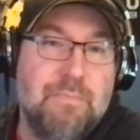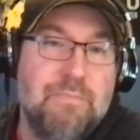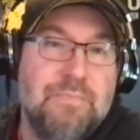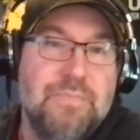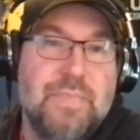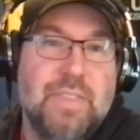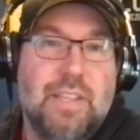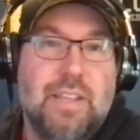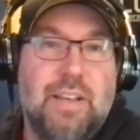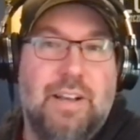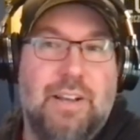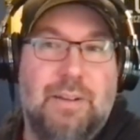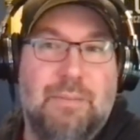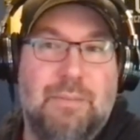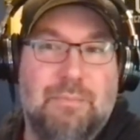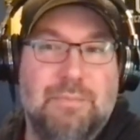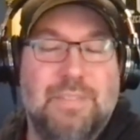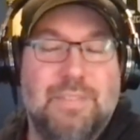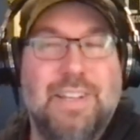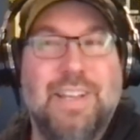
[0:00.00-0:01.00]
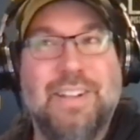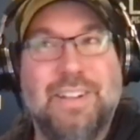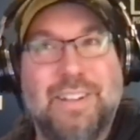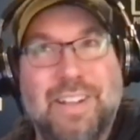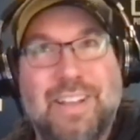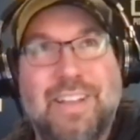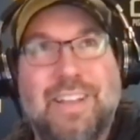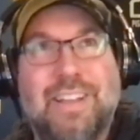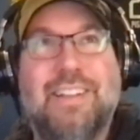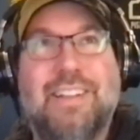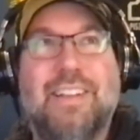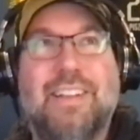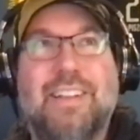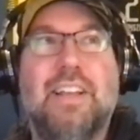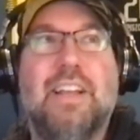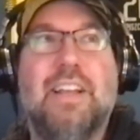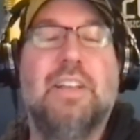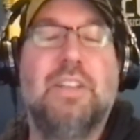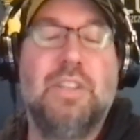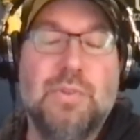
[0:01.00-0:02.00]
Um, and
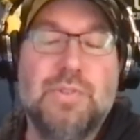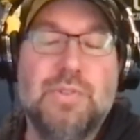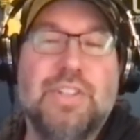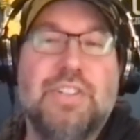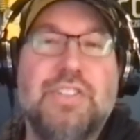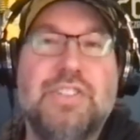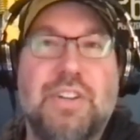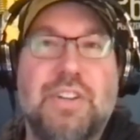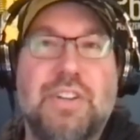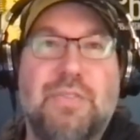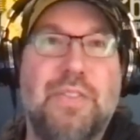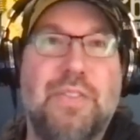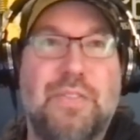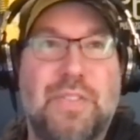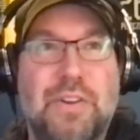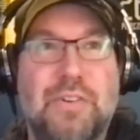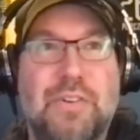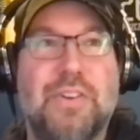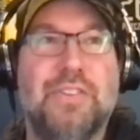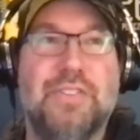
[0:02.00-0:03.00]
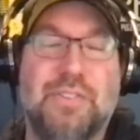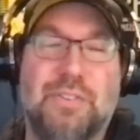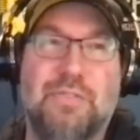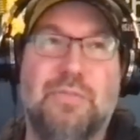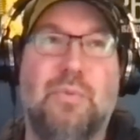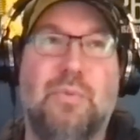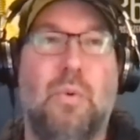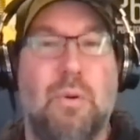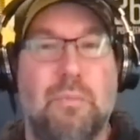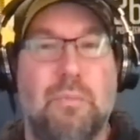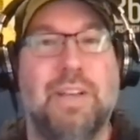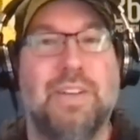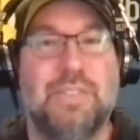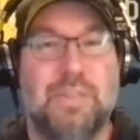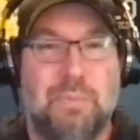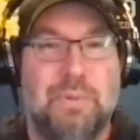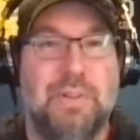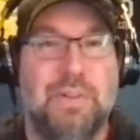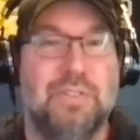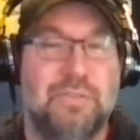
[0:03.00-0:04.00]
using different theories of what makes a
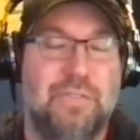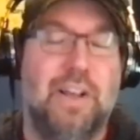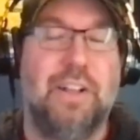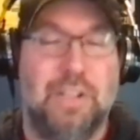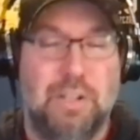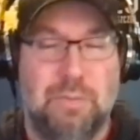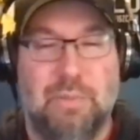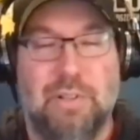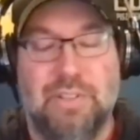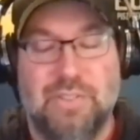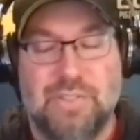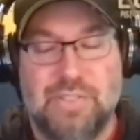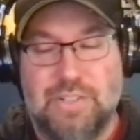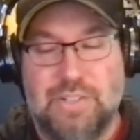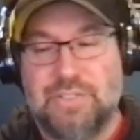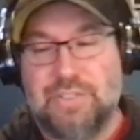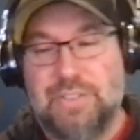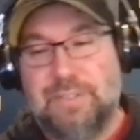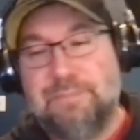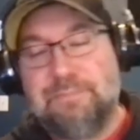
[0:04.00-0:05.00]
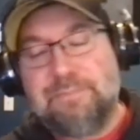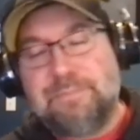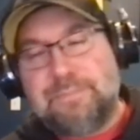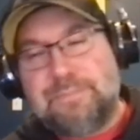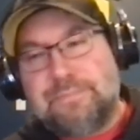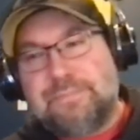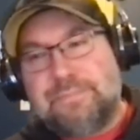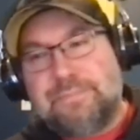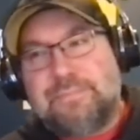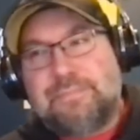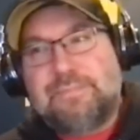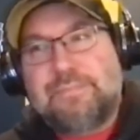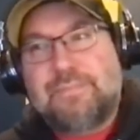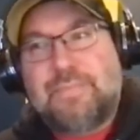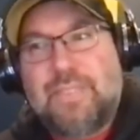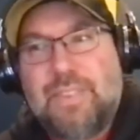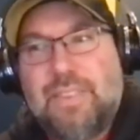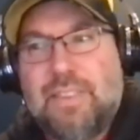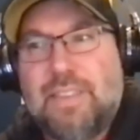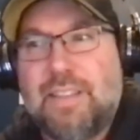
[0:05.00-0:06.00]
pitcher valuable essentially
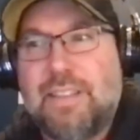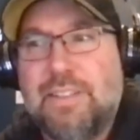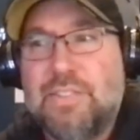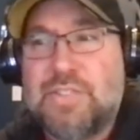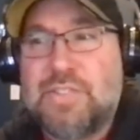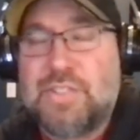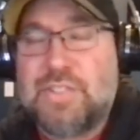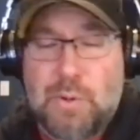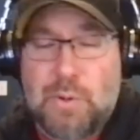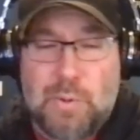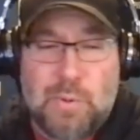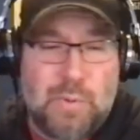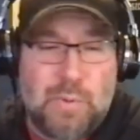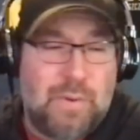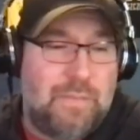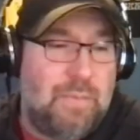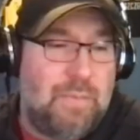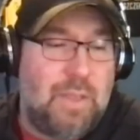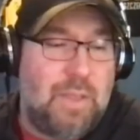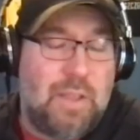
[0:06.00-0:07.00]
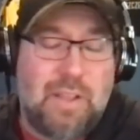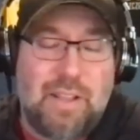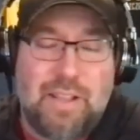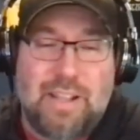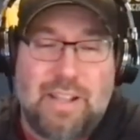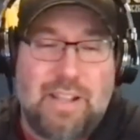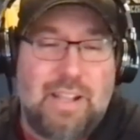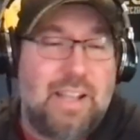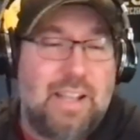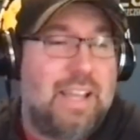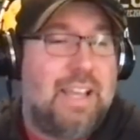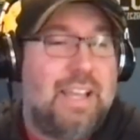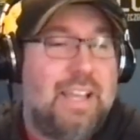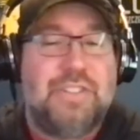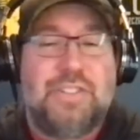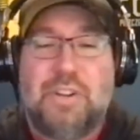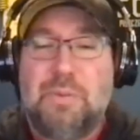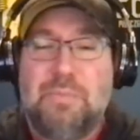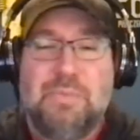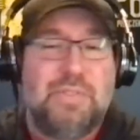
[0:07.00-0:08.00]
so, in
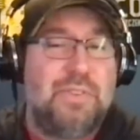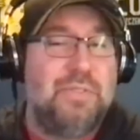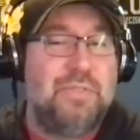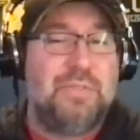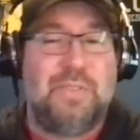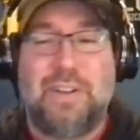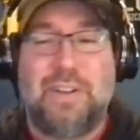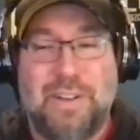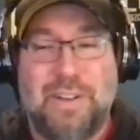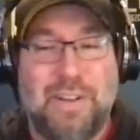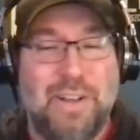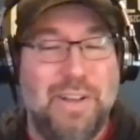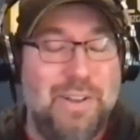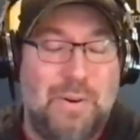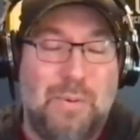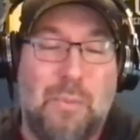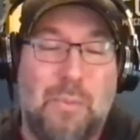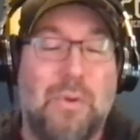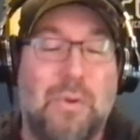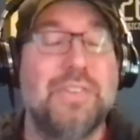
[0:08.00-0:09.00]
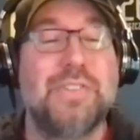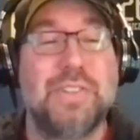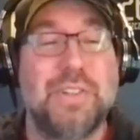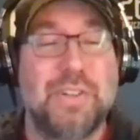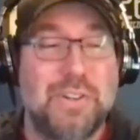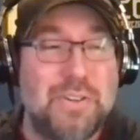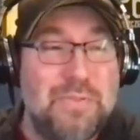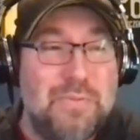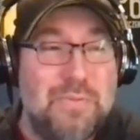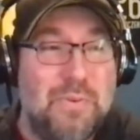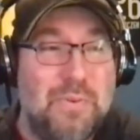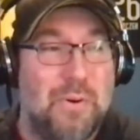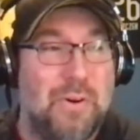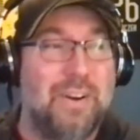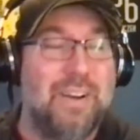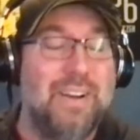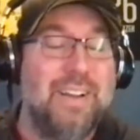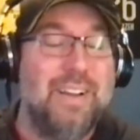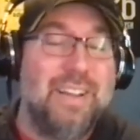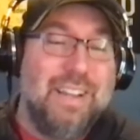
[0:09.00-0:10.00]
terms of uh, what is it good for,
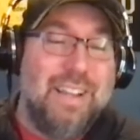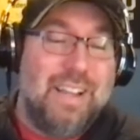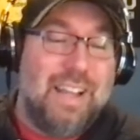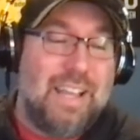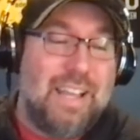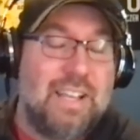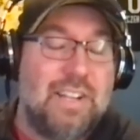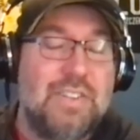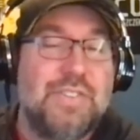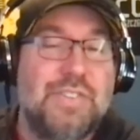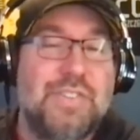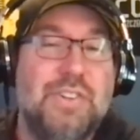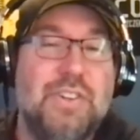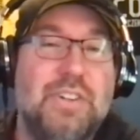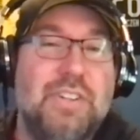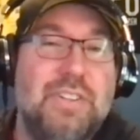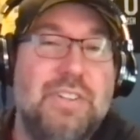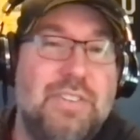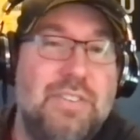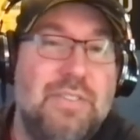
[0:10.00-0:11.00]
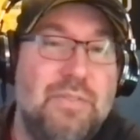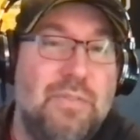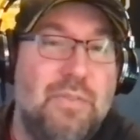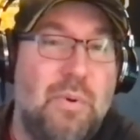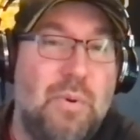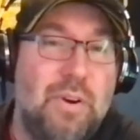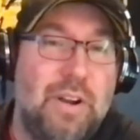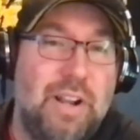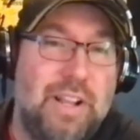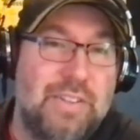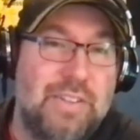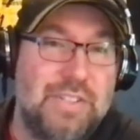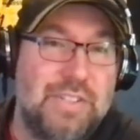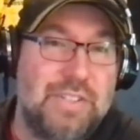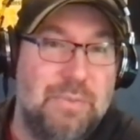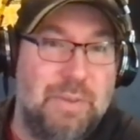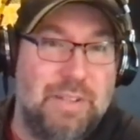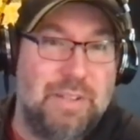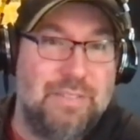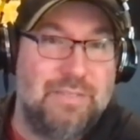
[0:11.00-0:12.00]
it is good for an
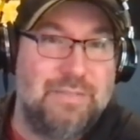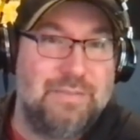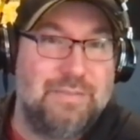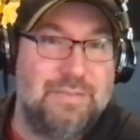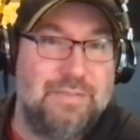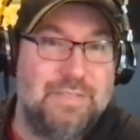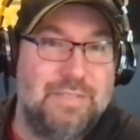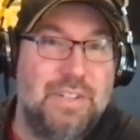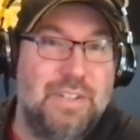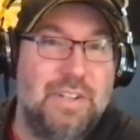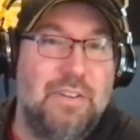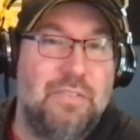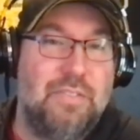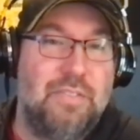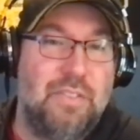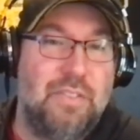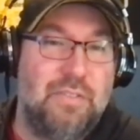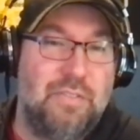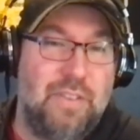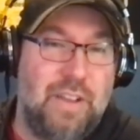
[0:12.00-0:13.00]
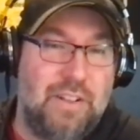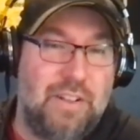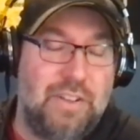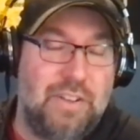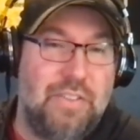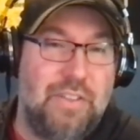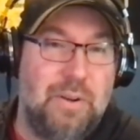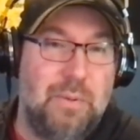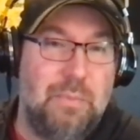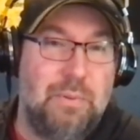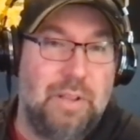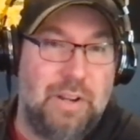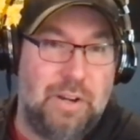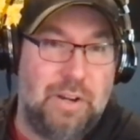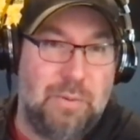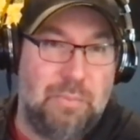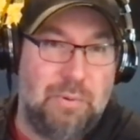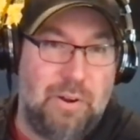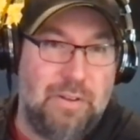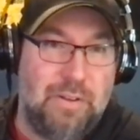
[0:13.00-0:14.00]
estimate of the value that a player
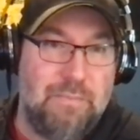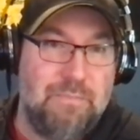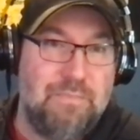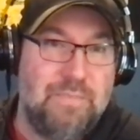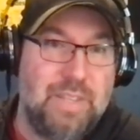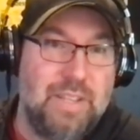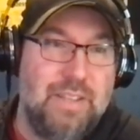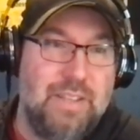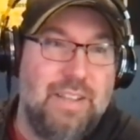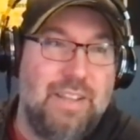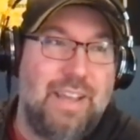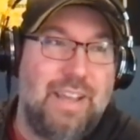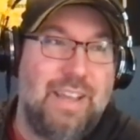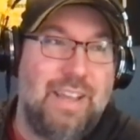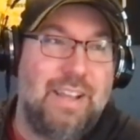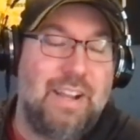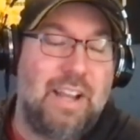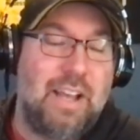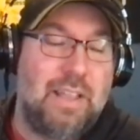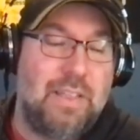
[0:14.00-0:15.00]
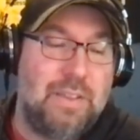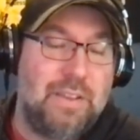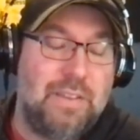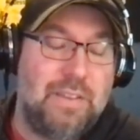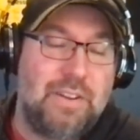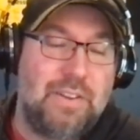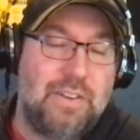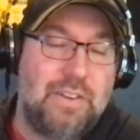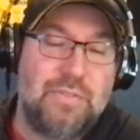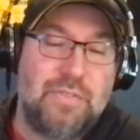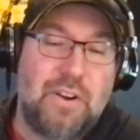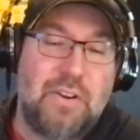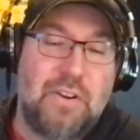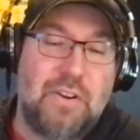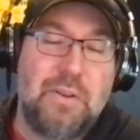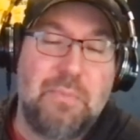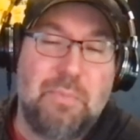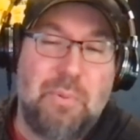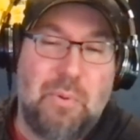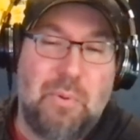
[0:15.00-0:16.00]
brought. Mm-hmm. And I think that it's very
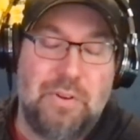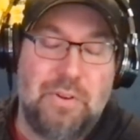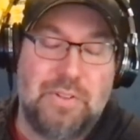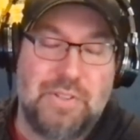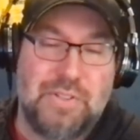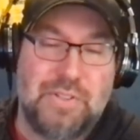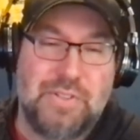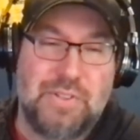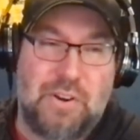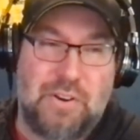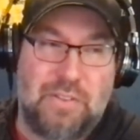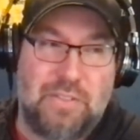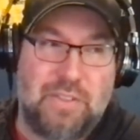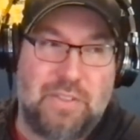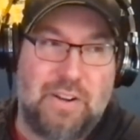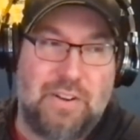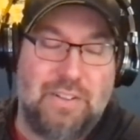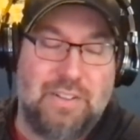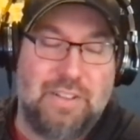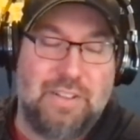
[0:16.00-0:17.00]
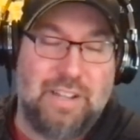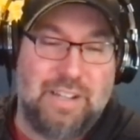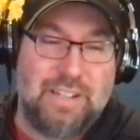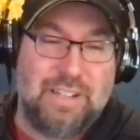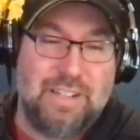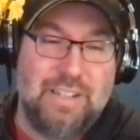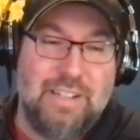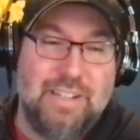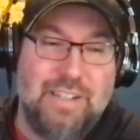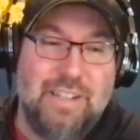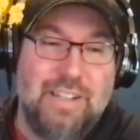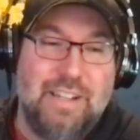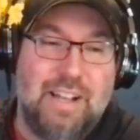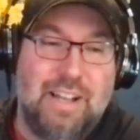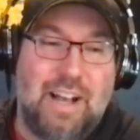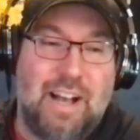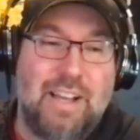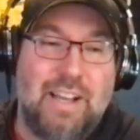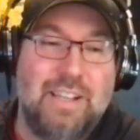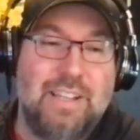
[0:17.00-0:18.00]
important to start there. Like,
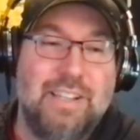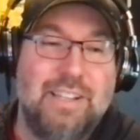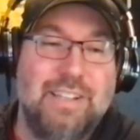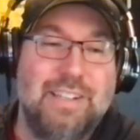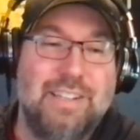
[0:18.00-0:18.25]
I